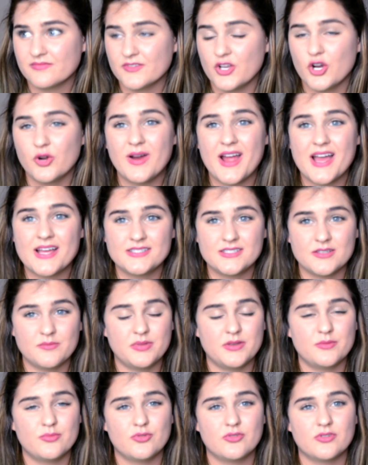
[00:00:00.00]
harassing
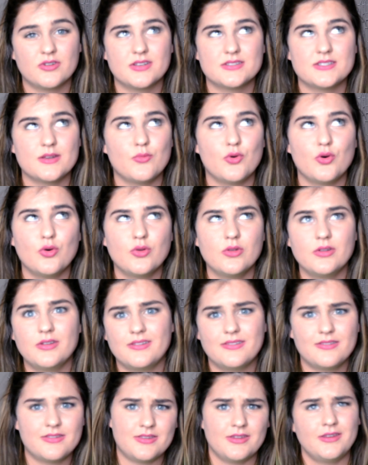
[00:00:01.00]
people because I'm old
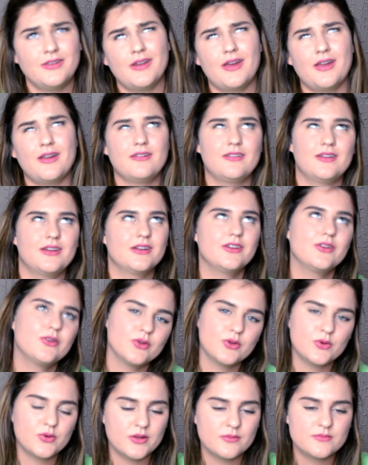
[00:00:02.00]
and senile and I
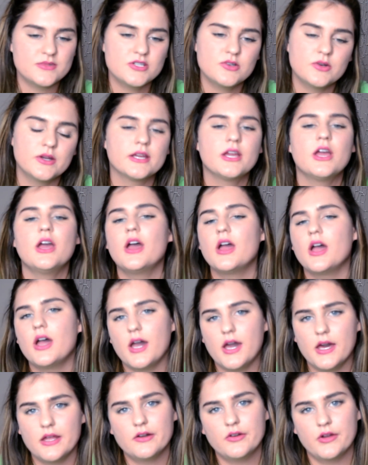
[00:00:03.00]
don't know what I'm doing.
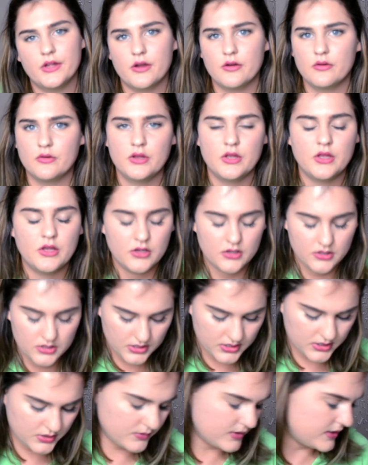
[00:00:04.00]
I don't know.
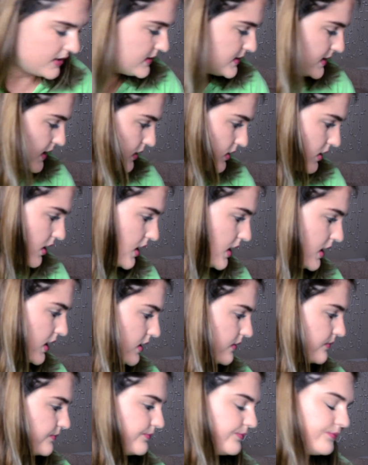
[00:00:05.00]
Anyways, I
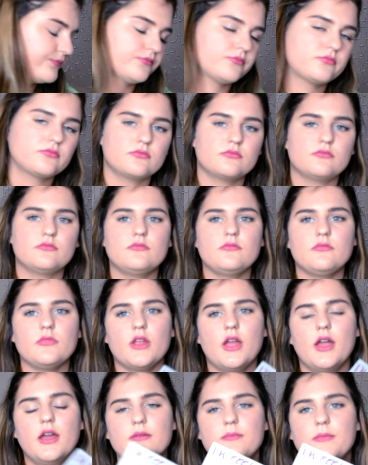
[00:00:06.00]
thought
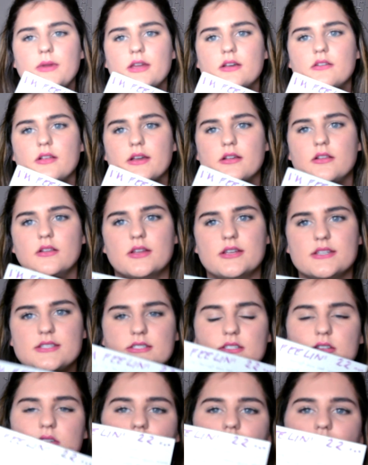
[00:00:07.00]
I'd make like a
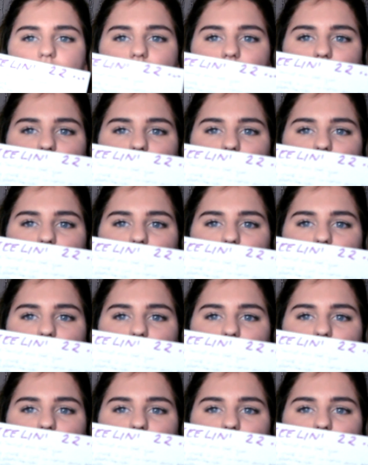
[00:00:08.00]
list of